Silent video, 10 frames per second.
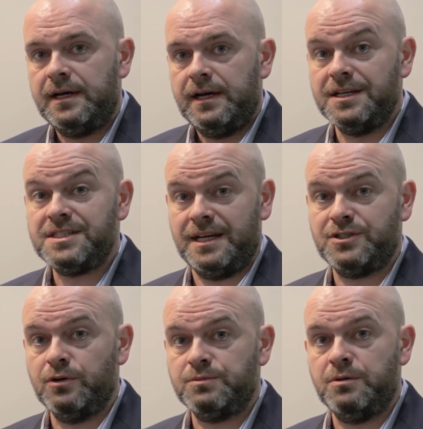are
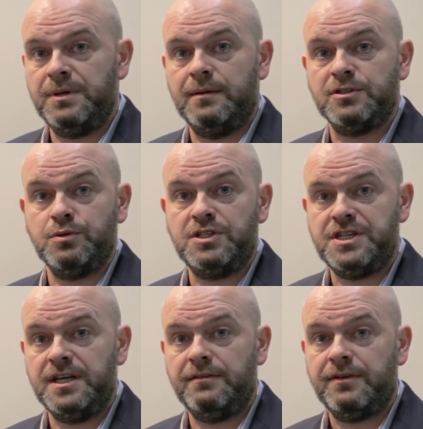set up to be able to
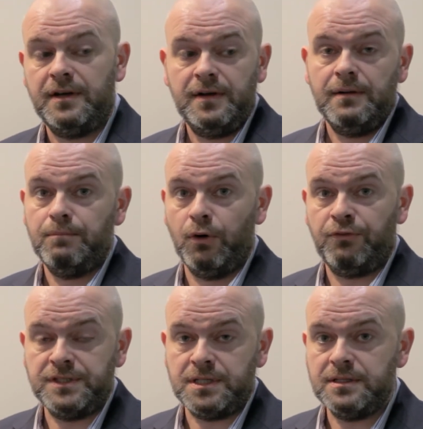achieve
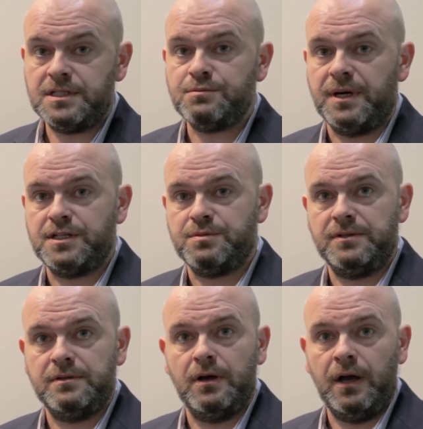both facilities
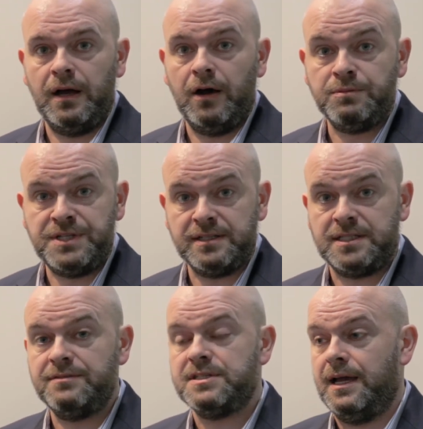management
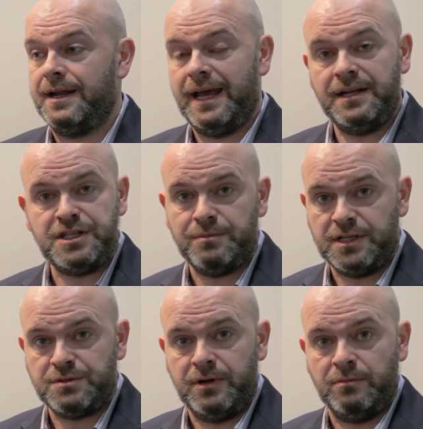objectives and energy
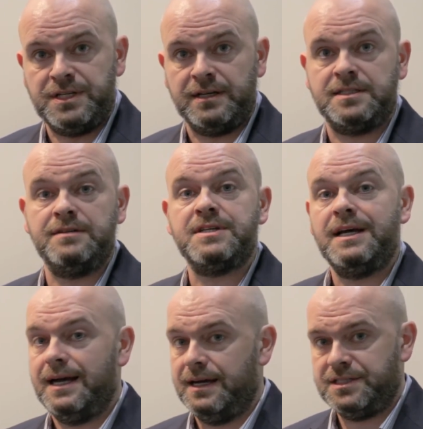management objectives,
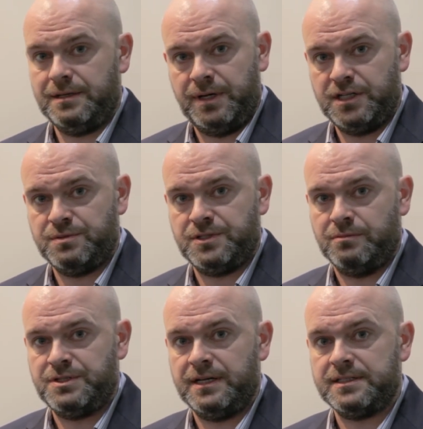asset management
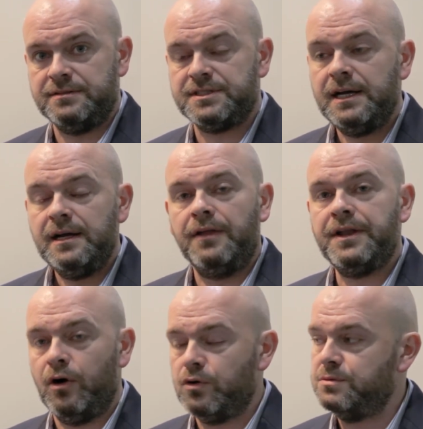objectives, and
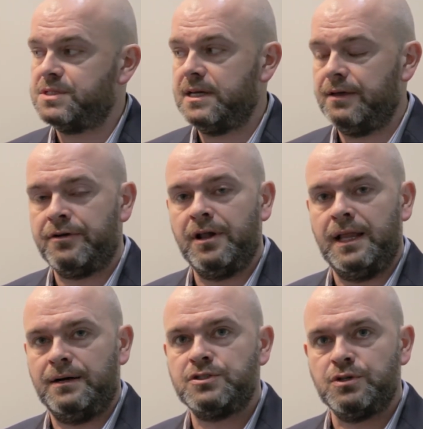that it all comes together and
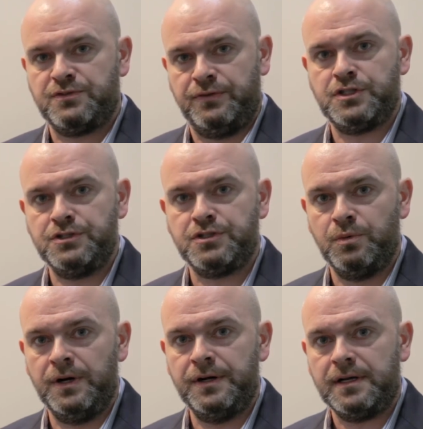allows those functions to
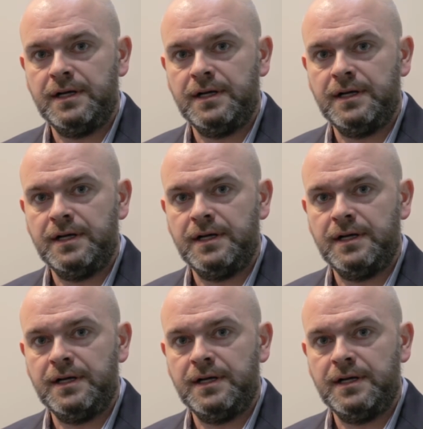work.